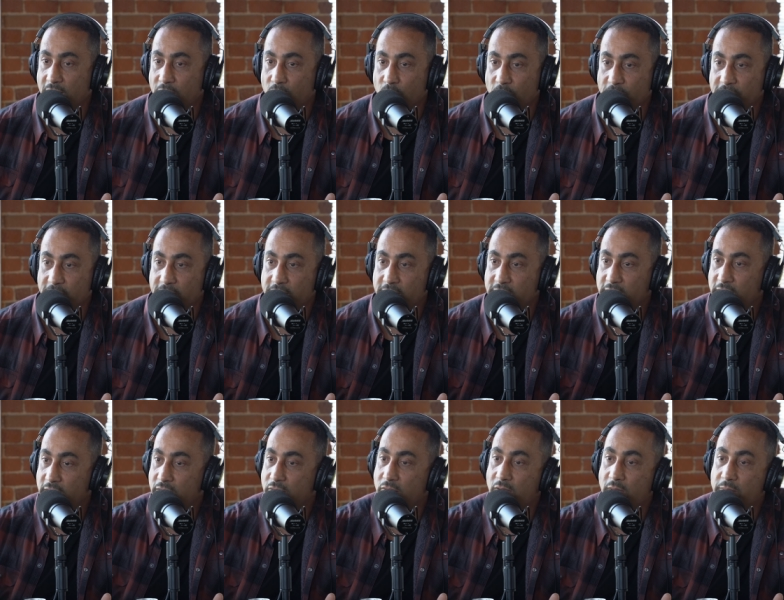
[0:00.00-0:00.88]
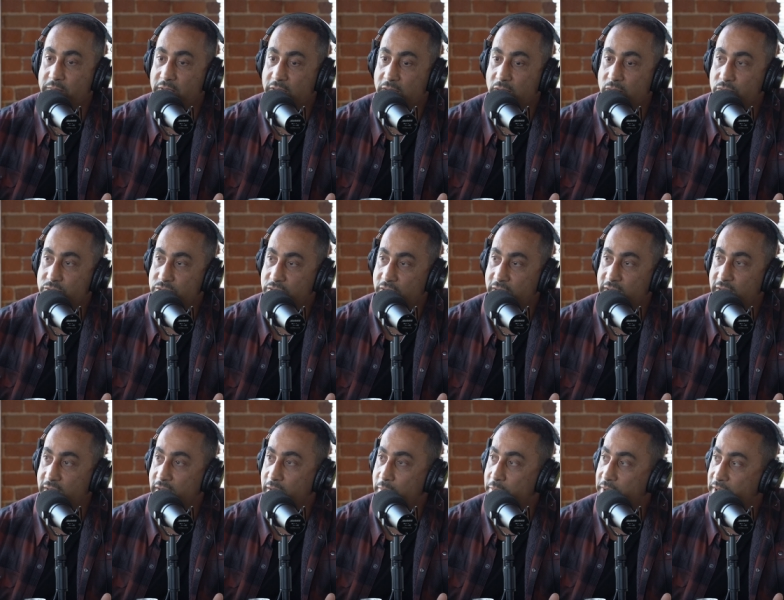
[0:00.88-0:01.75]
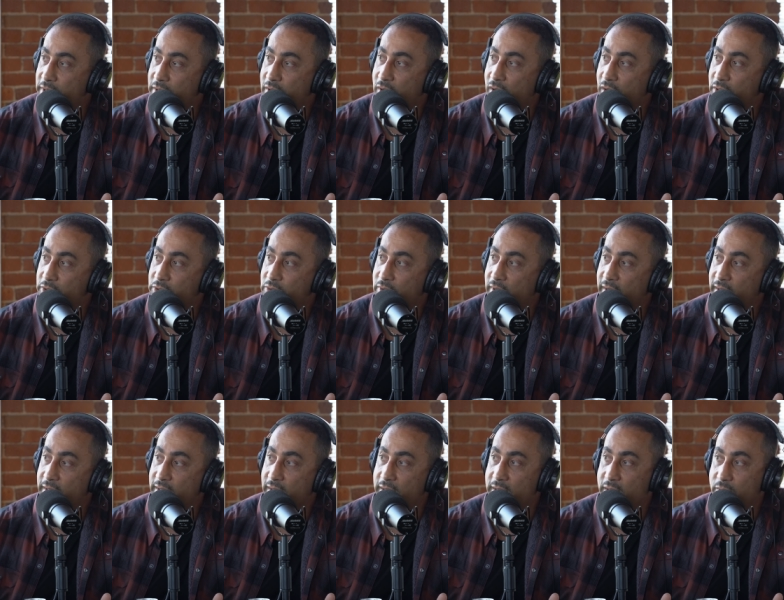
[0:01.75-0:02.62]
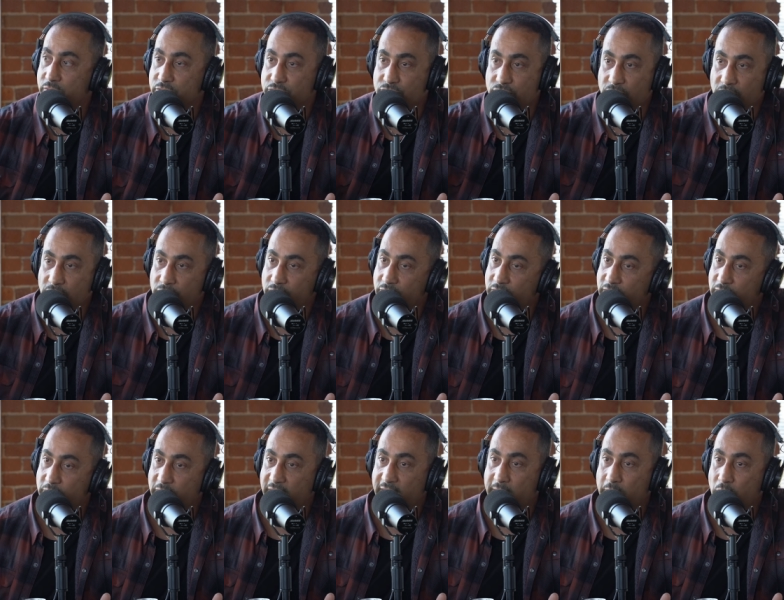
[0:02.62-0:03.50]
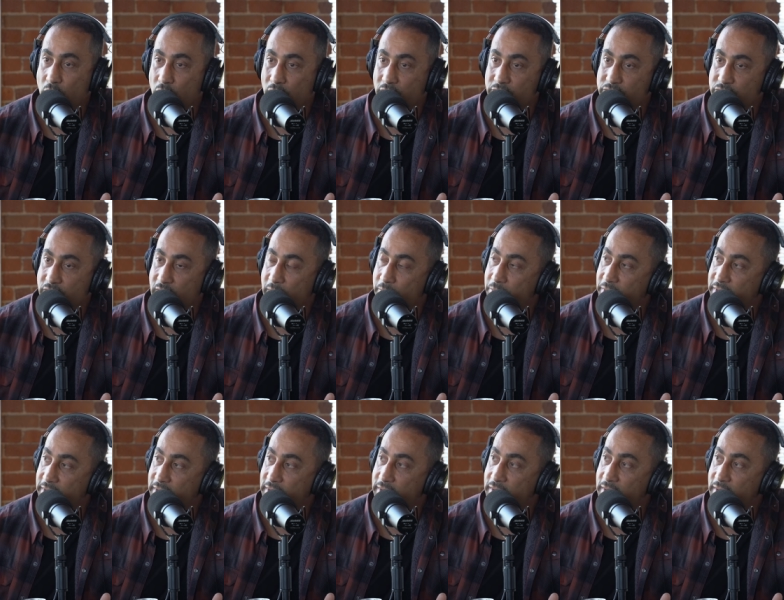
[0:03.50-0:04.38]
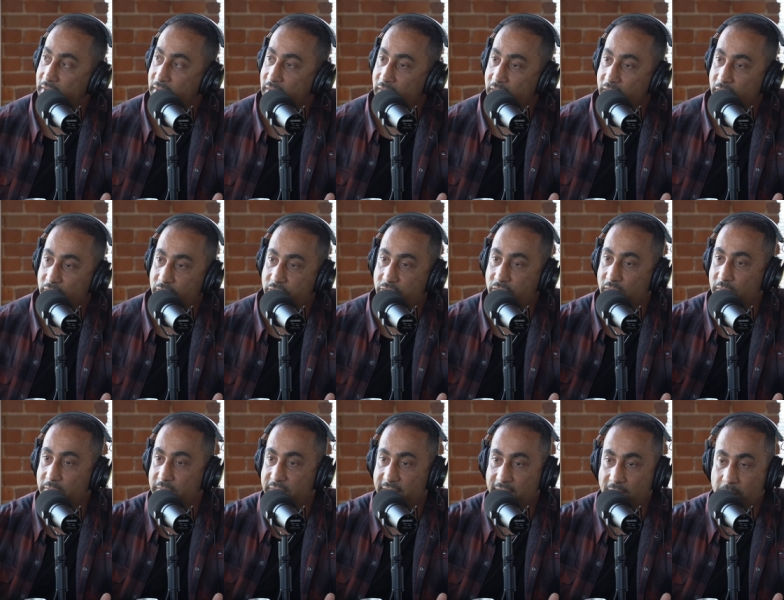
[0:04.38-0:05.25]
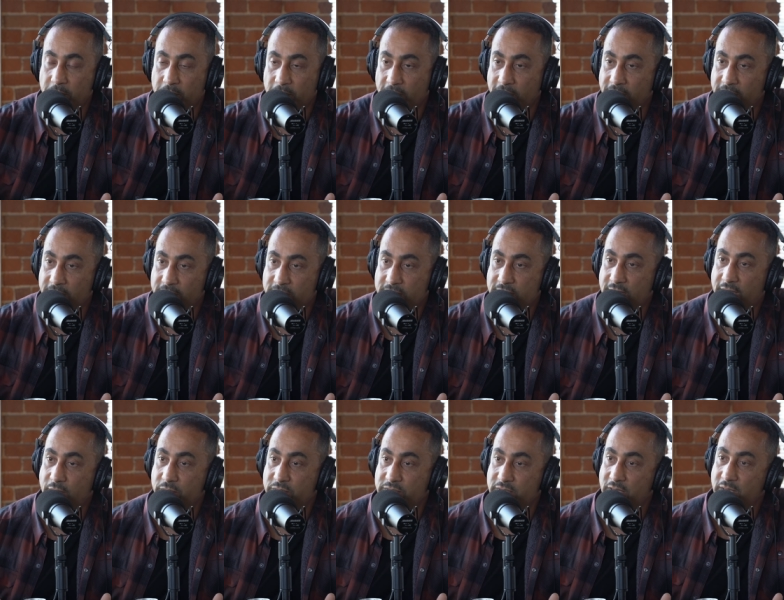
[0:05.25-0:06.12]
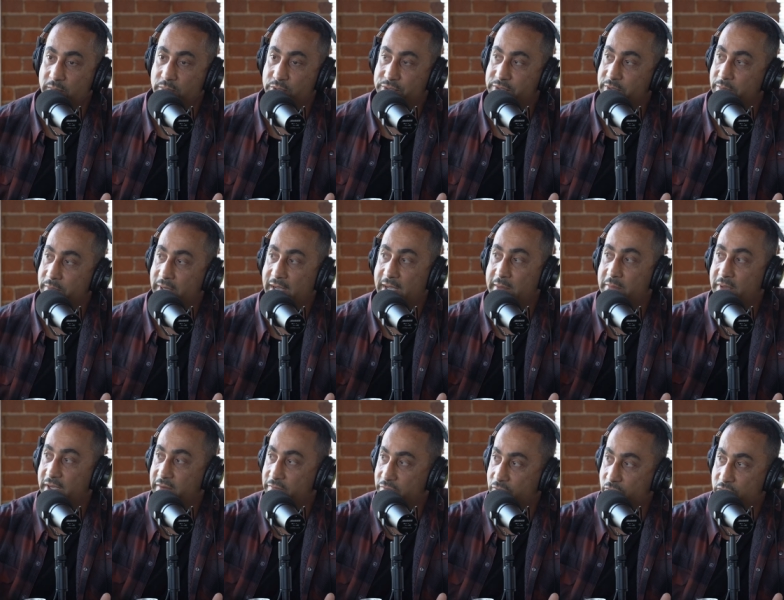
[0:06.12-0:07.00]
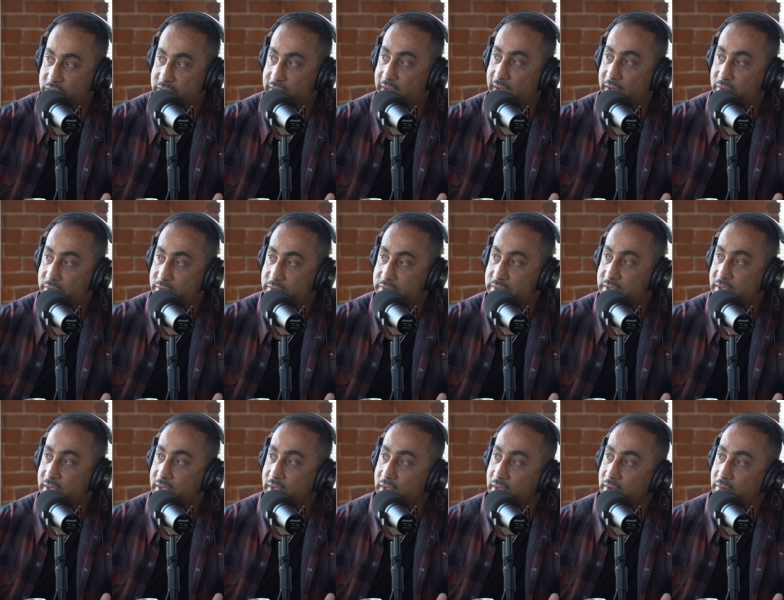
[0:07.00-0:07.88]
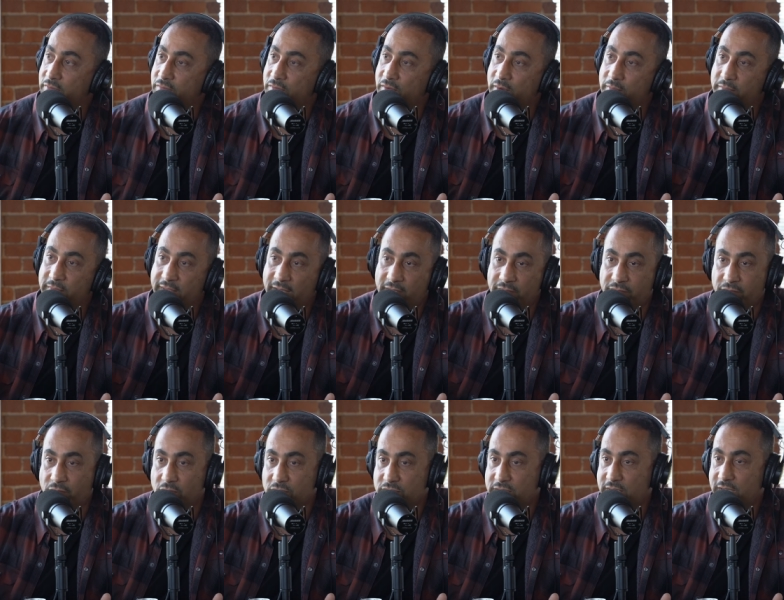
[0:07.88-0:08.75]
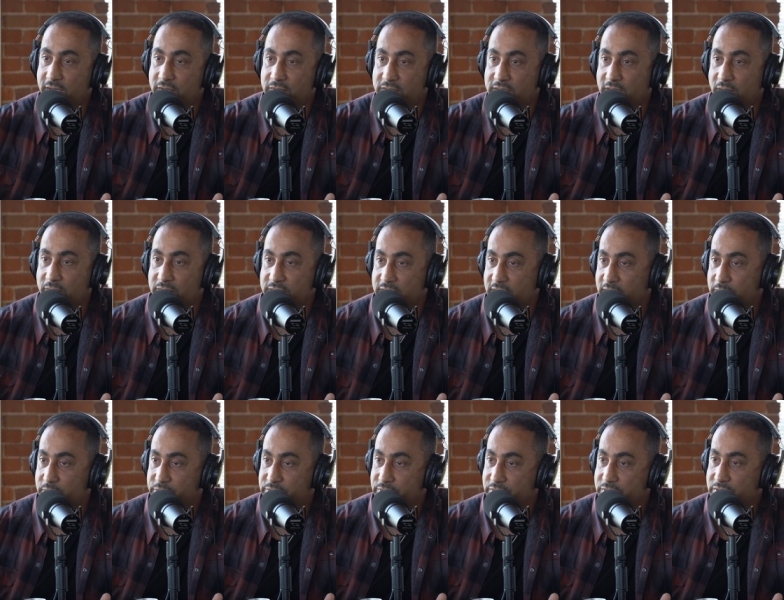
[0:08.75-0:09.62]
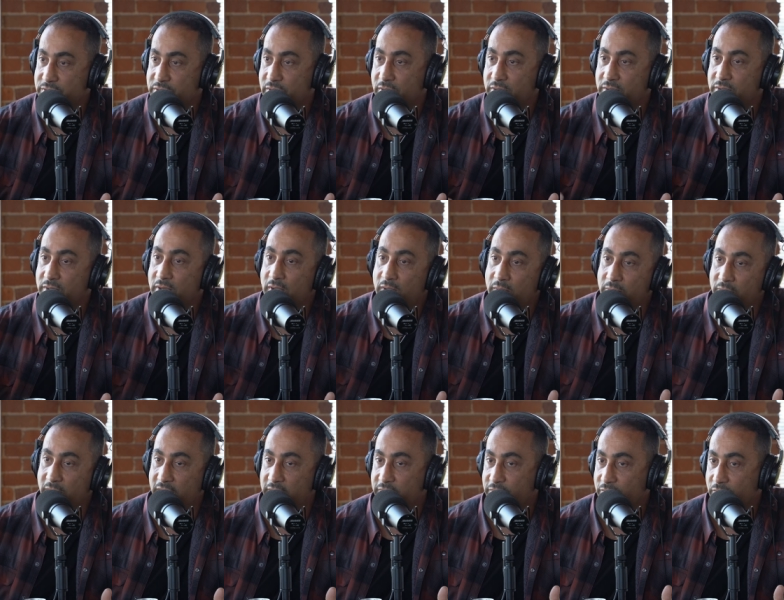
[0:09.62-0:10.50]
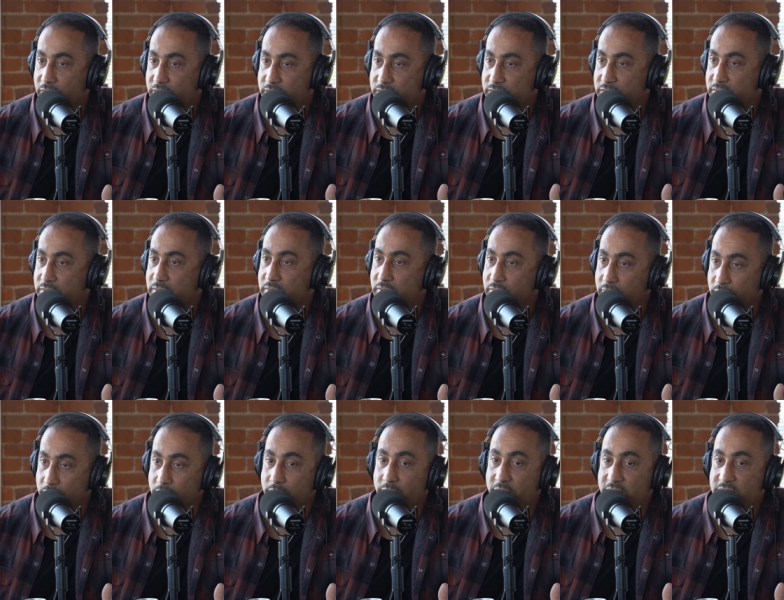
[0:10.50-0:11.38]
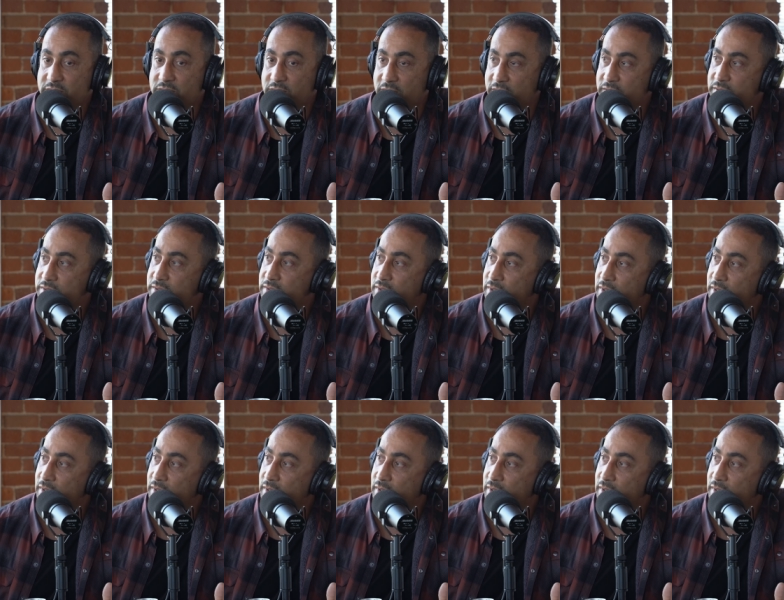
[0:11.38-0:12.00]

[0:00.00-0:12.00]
Within a year, I'm negotiating a big contract, and I was recruited by a mortgage company. From that place, I was able to buy my first house. From that first house, I was able to start my first business,